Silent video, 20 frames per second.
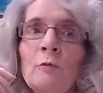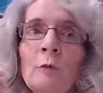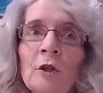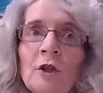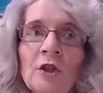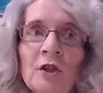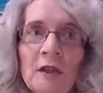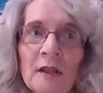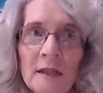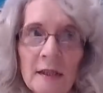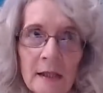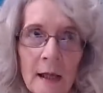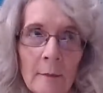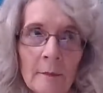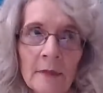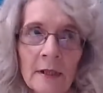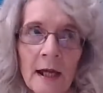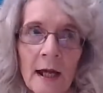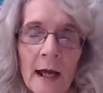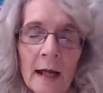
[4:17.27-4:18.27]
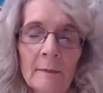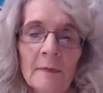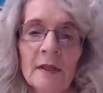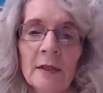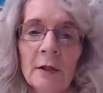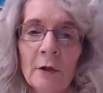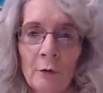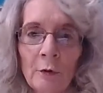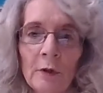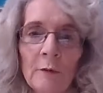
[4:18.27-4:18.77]
which sometimes
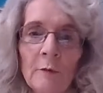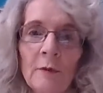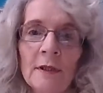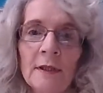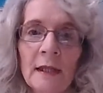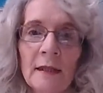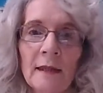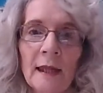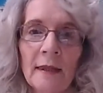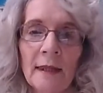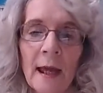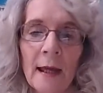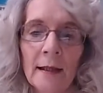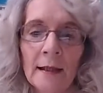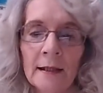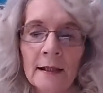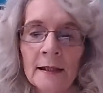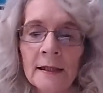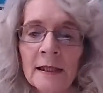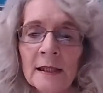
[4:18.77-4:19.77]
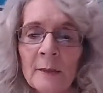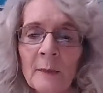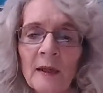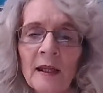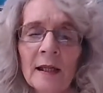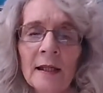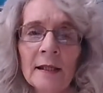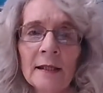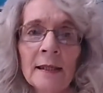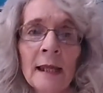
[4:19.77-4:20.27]
the only reason that is
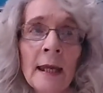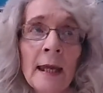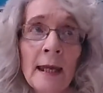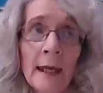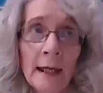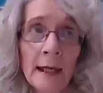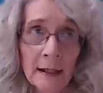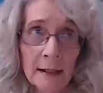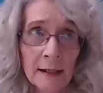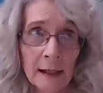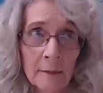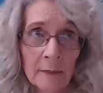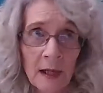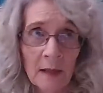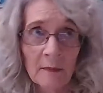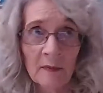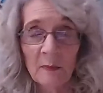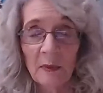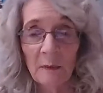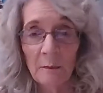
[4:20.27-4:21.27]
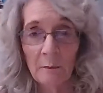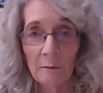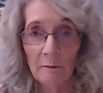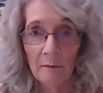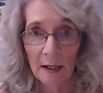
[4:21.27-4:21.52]
because it can sometimes be